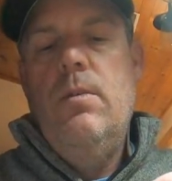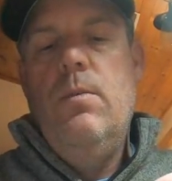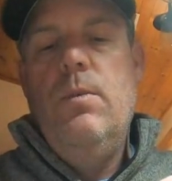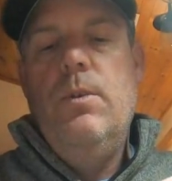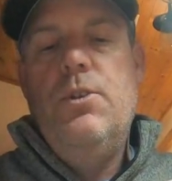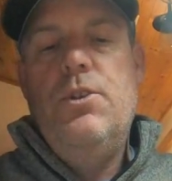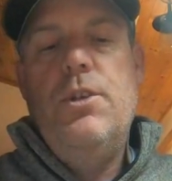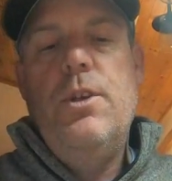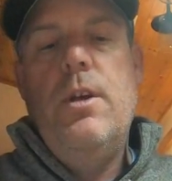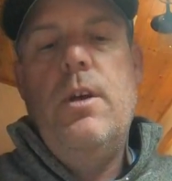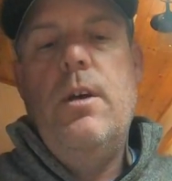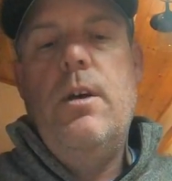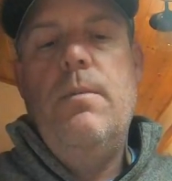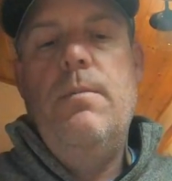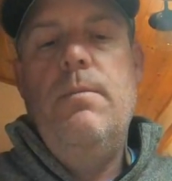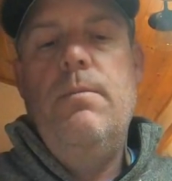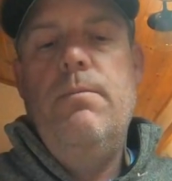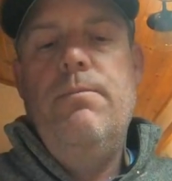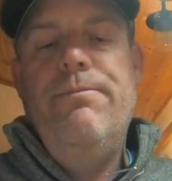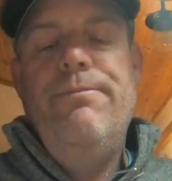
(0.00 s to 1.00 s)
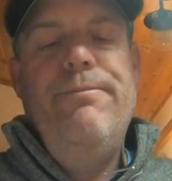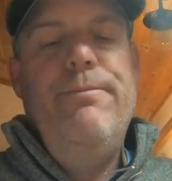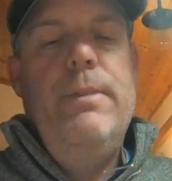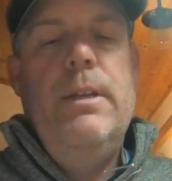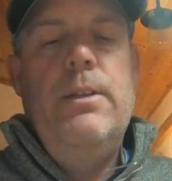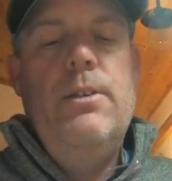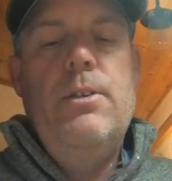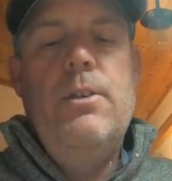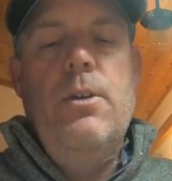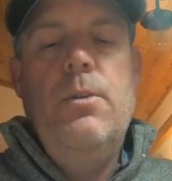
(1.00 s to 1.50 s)
which
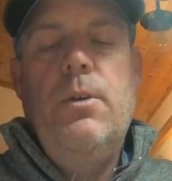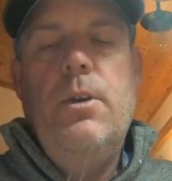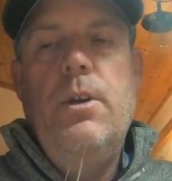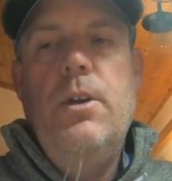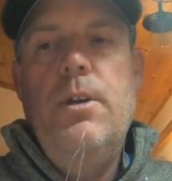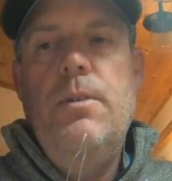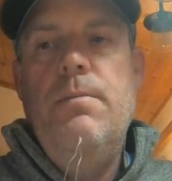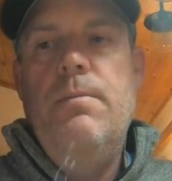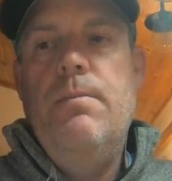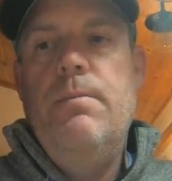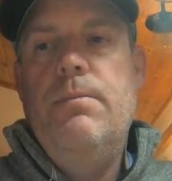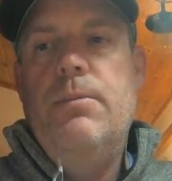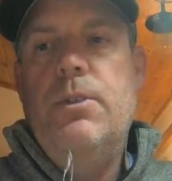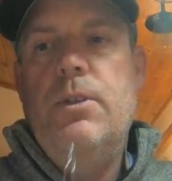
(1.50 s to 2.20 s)
it's no good.